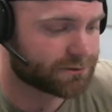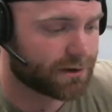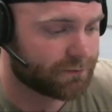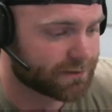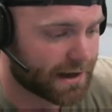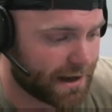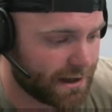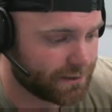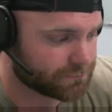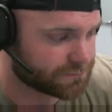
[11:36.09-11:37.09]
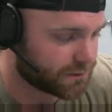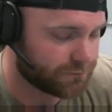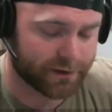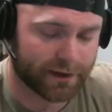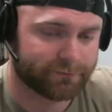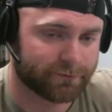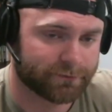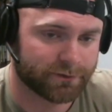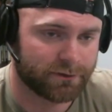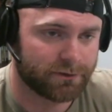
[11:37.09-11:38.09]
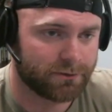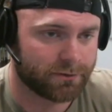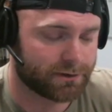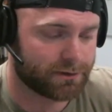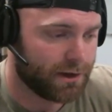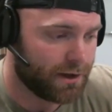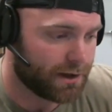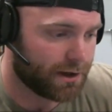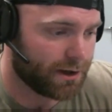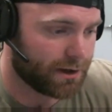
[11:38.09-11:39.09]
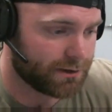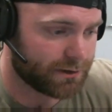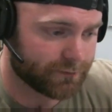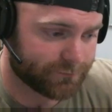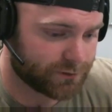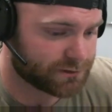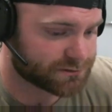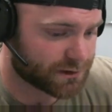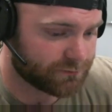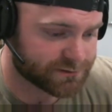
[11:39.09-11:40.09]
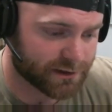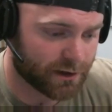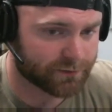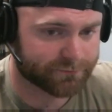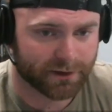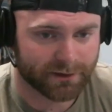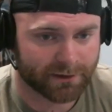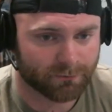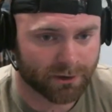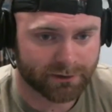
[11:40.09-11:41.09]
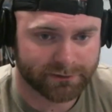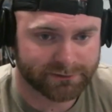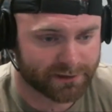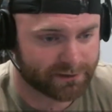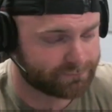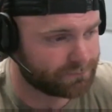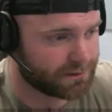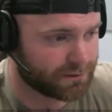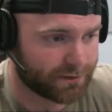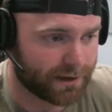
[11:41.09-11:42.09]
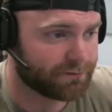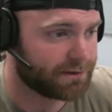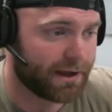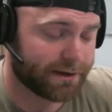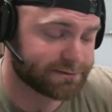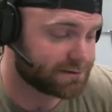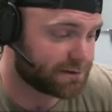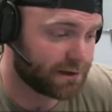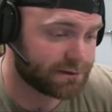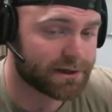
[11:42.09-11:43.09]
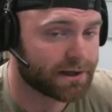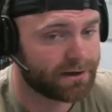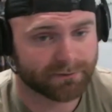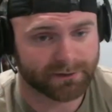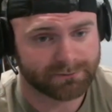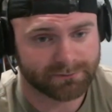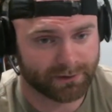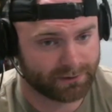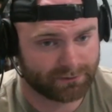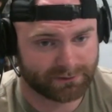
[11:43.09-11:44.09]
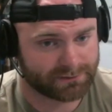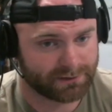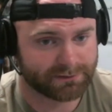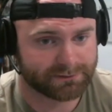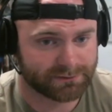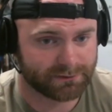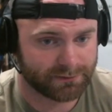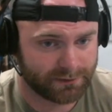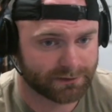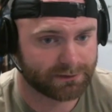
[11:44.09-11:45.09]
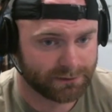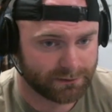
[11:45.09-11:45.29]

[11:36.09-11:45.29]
Crawford, I am so thankful for you and for your service and all the frontline workers that have every day, because this thing's not over with. This thing is still here.